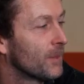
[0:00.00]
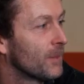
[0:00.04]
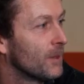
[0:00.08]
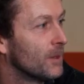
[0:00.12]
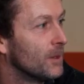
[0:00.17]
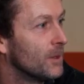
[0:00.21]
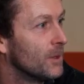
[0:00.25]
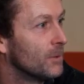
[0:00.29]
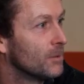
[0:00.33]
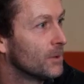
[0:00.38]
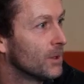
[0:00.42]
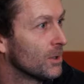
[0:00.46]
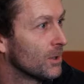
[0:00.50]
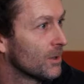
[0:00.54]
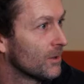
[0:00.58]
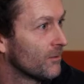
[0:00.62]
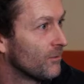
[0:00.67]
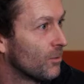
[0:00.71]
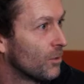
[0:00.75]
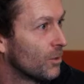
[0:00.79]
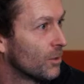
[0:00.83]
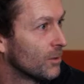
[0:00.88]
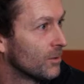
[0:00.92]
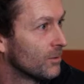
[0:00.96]
use a lot
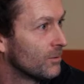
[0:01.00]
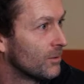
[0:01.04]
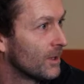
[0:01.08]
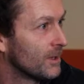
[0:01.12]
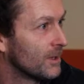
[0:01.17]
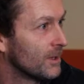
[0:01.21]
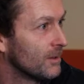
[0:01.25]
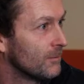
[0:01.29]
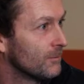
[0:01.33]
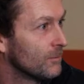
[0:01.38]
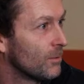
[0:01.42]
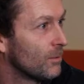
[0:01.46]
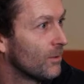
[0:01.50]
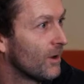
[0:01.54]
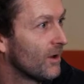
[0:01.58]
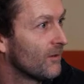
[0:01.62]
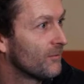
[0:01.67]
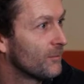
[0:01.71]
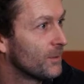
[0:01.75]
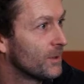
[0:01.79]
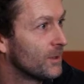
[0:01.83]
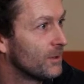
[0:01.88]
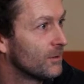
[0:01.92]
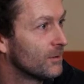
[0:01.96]
of oil already, or
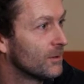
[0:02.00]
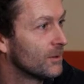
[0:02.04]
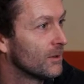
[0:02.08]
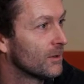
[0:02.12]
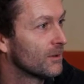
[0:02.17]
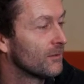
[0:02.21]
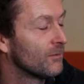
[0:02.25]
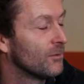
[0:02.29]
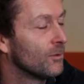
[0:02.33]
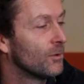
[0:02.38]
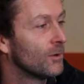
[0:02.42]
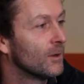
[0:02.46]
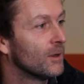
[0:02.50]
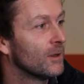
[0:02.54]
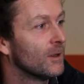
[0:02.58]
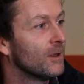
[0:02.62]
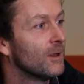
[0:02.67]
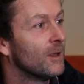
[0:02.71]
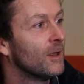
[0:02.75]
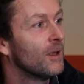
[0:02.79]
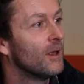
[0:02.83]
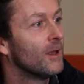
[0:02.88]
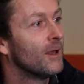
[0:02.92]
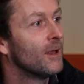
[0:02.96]
have been using a lot of oil,
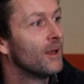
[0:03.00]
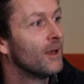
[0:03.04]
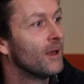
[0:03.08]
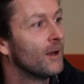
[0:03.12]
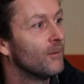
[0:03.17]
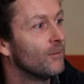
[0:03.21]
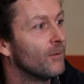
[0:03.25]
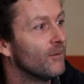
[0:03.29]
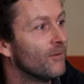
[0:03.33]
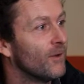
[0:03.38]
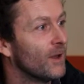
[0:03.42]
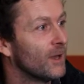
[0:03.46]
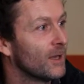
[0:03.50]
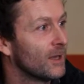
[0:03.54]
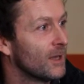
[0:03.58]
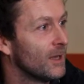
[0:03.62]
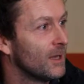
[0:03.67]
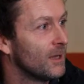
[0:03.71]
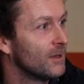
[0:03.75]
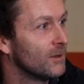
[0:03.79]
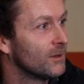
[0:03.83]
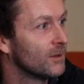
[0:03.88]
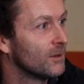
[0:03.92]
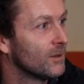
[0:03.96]
and we're very
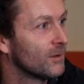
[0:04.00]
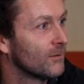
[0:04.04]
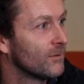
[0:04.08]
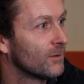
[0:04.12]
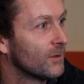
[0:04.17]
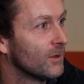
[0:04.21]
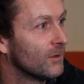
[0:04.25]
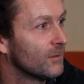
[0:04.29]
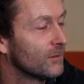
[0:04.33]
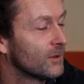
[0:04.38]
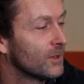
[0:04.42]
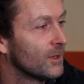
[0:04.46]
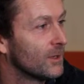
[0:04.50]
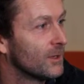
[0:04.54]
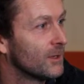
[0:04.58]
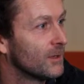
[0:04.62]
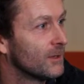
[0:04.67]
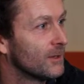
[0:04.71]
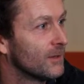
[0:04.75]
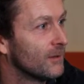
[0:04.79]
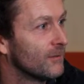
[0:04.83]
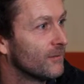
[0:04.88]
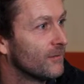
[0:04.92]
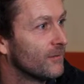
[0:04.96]
keen to look for an
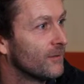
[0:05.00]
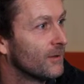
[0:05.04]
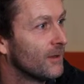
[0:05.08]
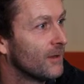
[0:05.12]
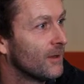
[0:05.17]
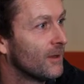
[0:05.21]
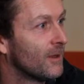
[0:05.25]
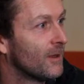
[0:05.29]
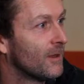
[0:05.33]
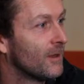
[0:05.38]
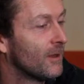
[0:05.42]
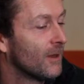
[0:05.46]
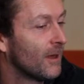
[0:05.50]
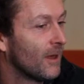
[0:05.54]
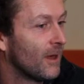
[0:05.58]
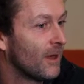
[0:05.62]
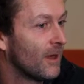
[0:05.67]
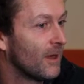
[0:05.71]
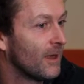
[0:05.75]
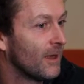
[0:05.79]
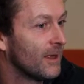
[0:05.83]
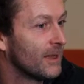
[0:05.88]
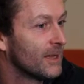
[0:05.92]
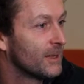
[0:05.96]
alternative,
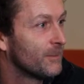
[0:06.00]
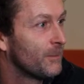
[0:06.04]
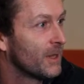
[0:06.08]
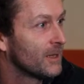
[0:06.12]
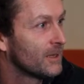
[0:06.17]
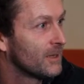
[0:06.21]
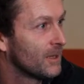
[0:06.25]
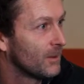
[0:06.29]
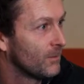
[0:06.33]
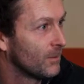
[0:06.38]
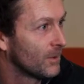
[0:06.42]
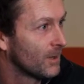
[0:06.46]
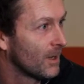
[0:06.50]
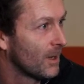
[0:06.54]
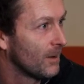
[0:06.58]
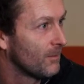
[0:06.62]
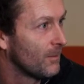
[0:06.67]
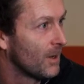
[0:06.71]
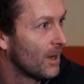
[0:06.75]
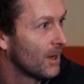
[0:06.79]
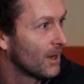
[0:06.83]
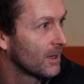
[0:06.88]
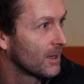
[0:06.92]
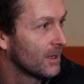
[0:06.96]
especially with our
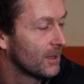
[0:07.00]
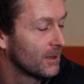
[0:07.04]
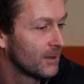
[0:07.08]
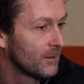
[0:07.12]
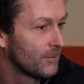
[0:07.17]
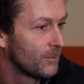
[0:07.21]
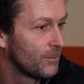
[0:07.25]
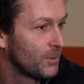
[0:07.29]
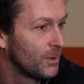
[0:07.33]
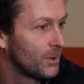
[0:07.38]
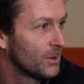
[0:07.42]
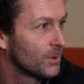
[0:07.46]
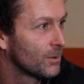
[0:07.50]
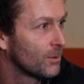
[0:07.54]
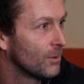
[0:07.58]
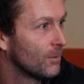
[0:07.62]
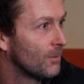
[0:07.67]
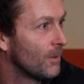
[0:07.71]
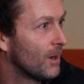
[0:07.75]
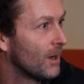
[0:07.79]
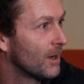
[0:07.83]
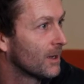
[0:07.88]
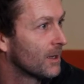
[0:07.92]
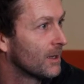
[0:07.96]
market, preschool
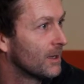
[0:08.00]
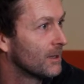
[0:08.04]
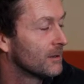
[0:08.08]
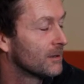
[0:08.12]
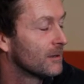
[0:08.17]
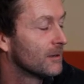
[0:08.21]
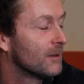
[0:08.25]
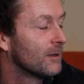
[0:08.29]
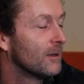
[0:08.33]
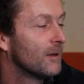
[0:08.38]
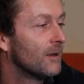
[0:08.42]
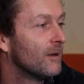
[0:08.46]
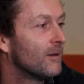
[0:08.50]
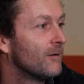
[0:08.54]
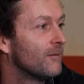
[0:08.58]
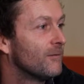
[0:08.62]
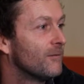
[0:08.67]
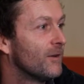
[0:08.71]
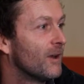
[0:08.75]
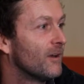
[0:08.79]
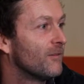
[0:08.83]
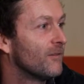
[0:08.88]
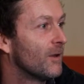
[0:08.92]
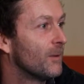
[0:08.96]
market,
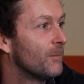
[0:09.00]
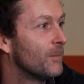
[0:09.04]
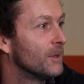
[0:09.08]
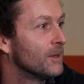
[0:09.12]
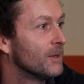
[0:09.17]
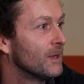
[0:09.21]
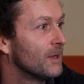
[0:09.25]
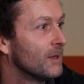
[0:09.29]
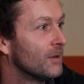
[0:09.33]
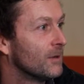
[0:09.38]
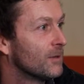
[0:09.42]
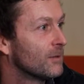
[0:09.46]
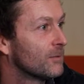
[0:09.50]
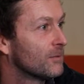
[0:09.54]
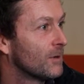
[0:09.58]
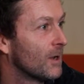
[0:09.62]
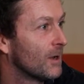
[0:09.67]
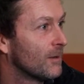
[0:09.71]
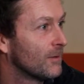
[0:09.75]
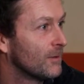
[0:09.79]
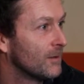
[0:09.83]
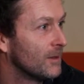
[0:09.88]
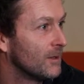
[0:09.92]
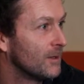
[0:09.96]
very busy
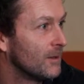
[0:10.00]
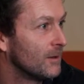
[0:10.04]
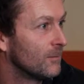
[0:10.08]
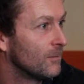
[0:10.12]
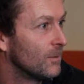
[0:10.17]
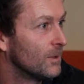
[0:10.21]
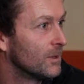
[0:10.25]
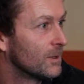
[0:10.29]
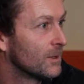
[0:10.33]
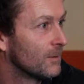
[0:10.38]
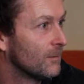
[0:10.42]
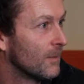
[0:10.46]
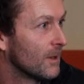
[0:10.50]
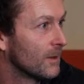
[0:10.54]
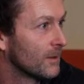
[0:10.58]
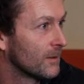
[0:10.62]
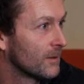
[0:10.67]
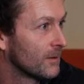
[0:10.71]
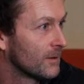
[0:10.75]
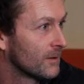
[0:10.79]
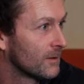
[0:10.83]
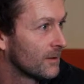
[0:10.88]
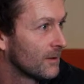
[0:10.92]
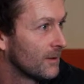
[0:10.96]
throughout the winter
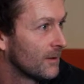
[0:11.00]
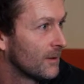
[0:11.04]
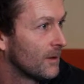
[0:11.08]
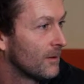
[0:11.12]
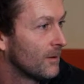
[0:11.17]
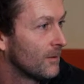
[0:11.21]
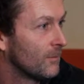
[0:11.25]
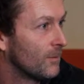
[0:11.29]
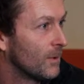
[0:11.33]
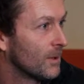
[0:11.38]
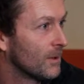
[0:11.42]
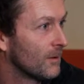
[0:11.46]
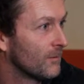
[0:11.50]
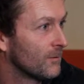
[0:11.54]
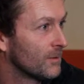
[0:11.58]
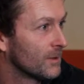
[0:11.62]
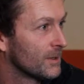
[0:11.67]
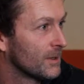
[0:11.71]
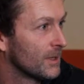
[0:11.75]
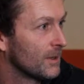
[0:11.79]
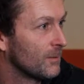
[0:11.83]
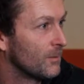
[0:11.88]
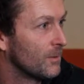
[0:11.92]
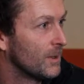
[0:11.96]
months when
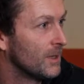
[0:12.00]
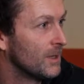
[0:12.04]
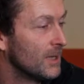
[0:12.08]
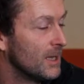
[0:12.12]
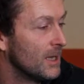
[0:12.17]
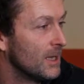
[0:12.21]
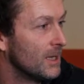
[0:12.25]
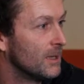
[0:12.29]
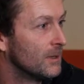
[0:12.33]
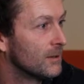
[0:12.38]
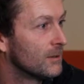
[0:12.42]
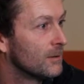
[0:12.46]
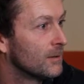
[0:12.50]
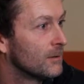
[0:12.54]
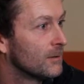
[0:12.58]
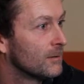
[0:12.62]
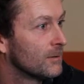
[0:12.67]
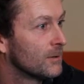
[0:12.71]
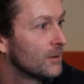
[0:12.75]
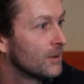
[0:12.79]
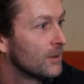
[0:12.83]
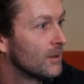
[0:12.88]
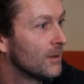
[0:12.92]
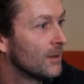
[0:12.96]
obviously we need
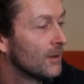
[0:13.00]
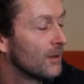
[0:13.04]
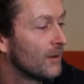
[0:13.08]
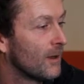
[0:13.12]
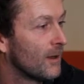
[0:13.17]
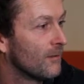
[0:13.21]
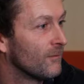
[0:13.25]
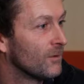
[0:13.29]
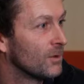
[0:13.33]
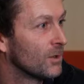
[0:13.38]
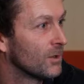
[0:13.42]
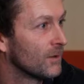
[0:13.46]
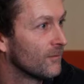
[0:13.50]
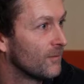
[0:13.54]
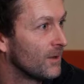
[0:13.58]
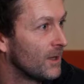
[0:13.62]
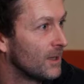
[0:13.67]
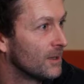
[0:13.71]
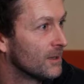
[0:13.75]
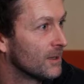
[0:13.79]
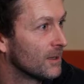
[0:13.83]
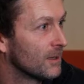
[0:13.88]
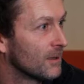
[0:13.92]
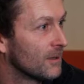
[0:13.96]
to have a lot of
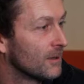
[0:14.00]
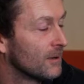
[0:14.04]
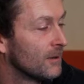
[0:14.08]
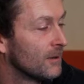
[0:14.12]
heating